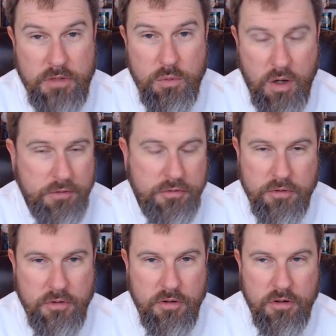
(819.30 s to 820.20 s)
He
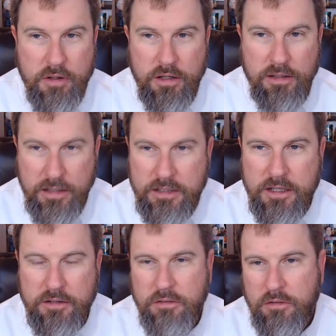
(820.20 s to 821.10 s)
was.
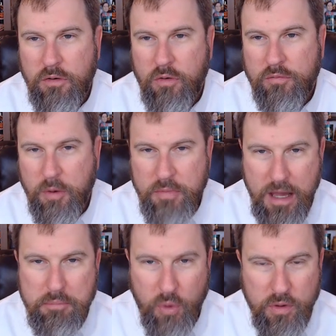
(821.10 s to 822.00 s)
Lincoln, from
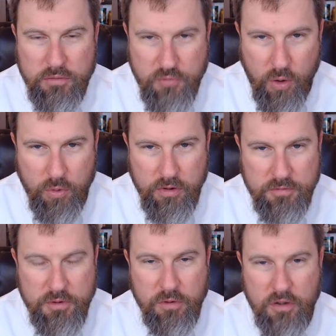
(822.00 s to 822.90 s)
that point forward,
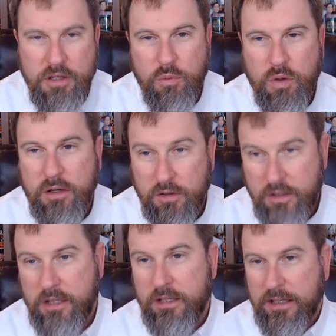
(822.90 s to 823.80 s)
if you look at what
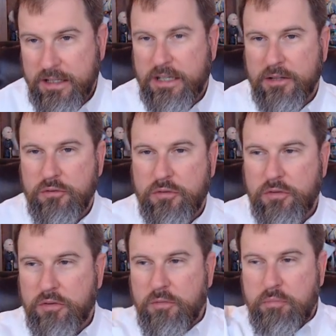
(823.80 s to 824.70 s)
look at
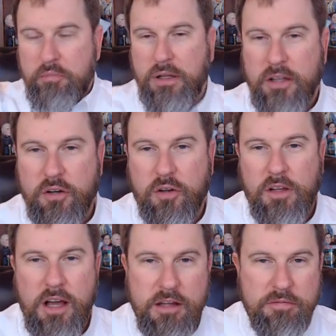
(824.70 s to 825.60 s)
Lincoln's
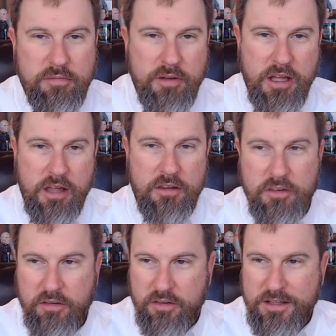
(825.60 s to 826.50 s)
political life
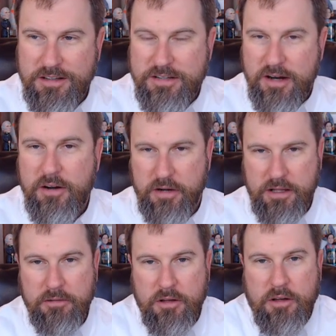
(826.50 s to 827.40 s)
in the
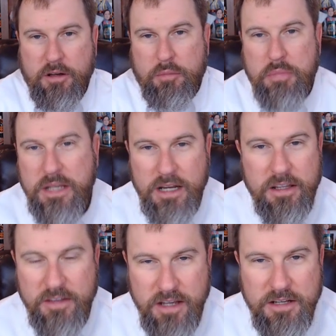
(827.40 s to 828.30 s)
entirety,
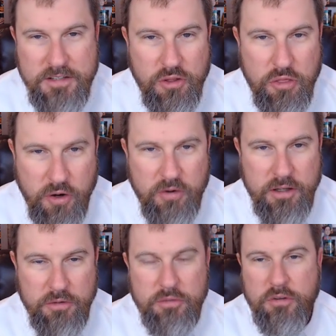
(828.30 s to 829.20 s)
beginning the
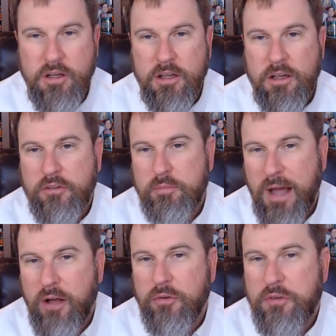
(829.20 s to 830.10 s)
1830s,
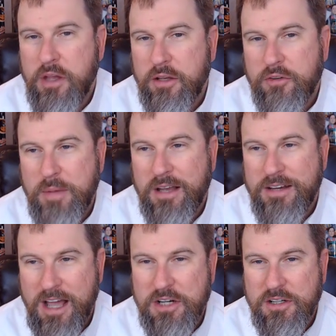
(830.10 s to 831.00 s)
espoused things
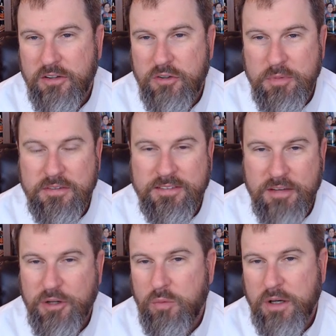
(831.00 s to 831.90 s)
about nationalism and
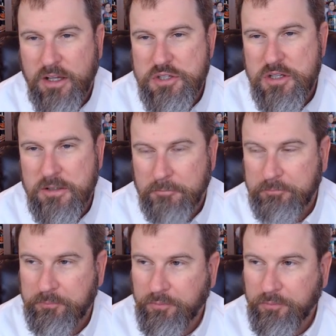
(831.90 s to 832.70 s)
civic religion and